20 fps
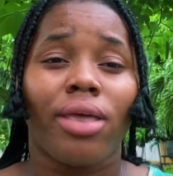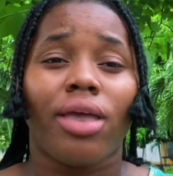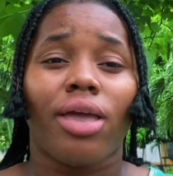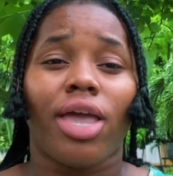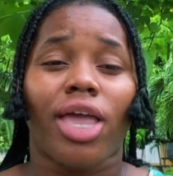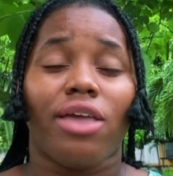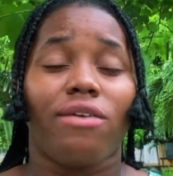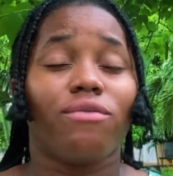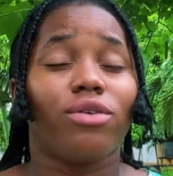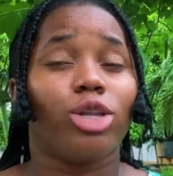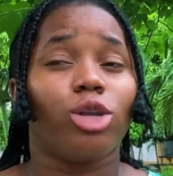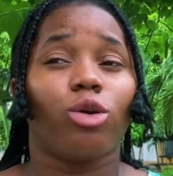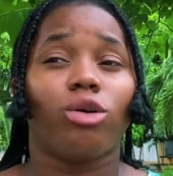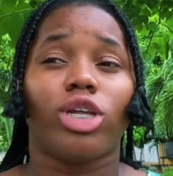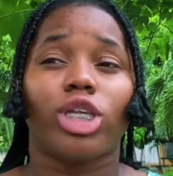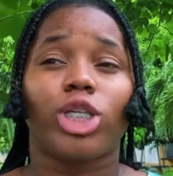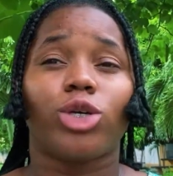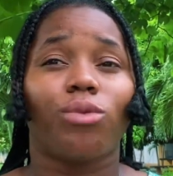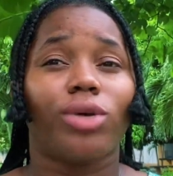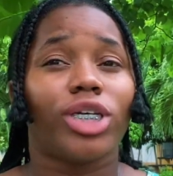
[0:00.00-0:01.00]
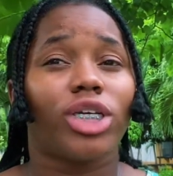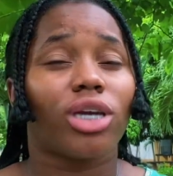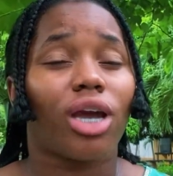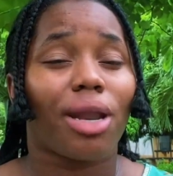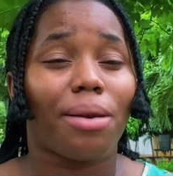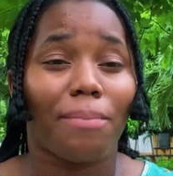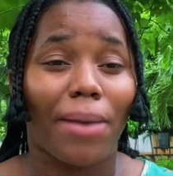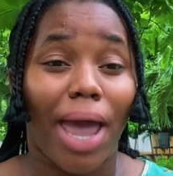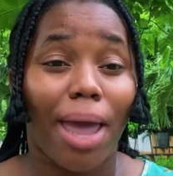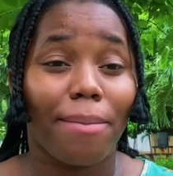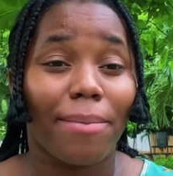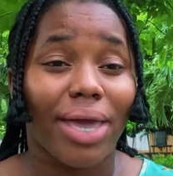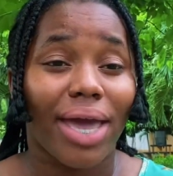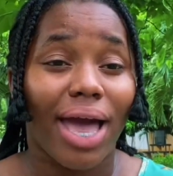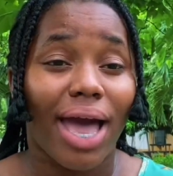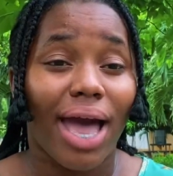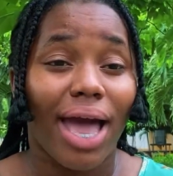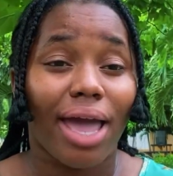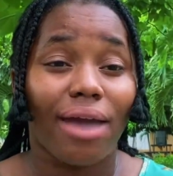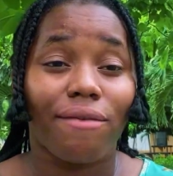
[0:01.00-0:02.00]
Even though the tuition might be
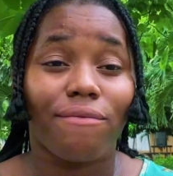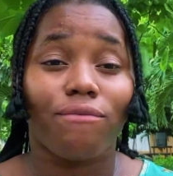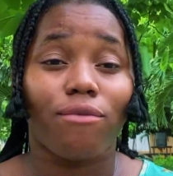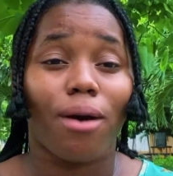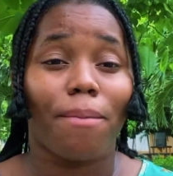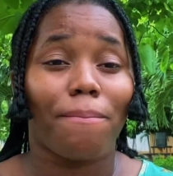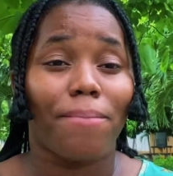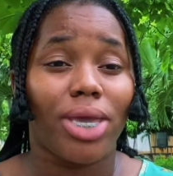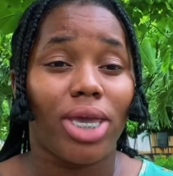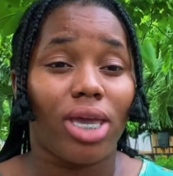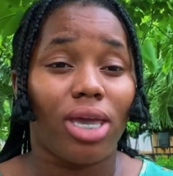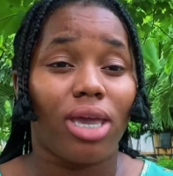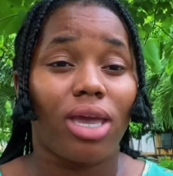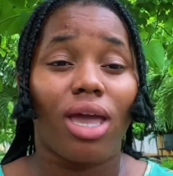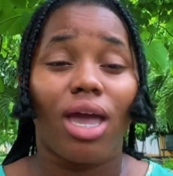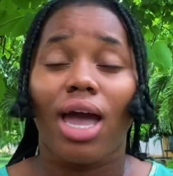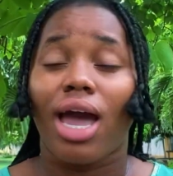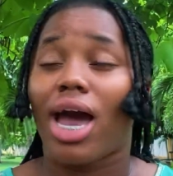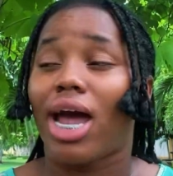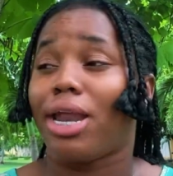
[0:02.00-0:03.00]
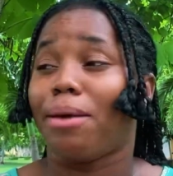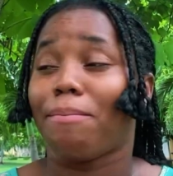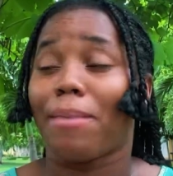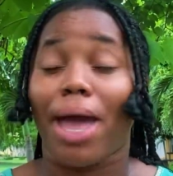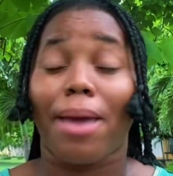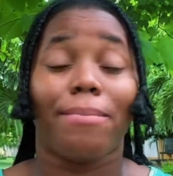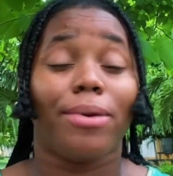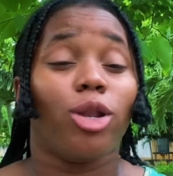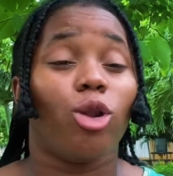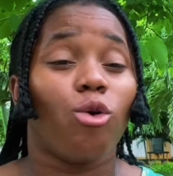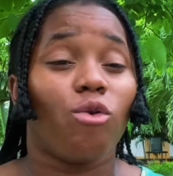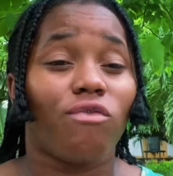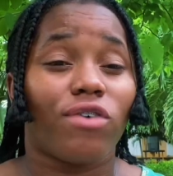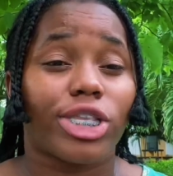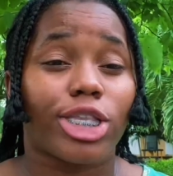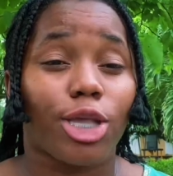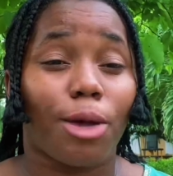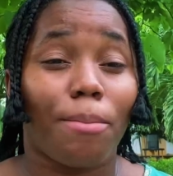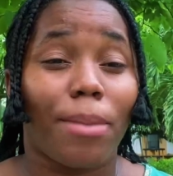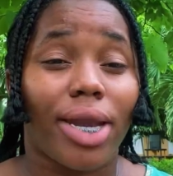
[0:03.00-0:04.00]
high for me and it might be low for
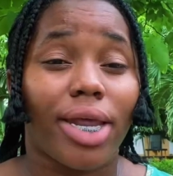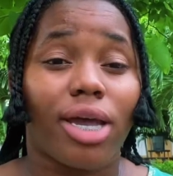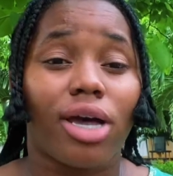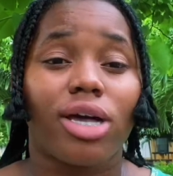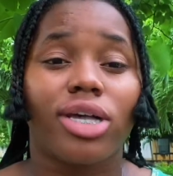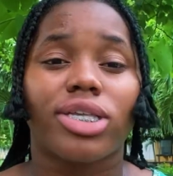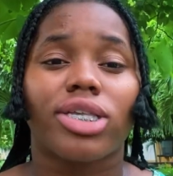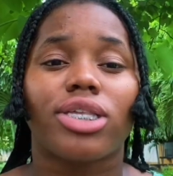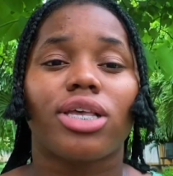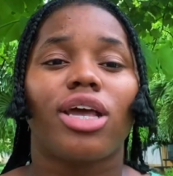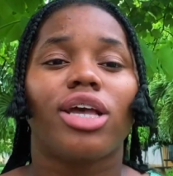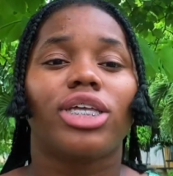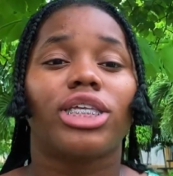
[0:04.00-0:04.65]
somebody else,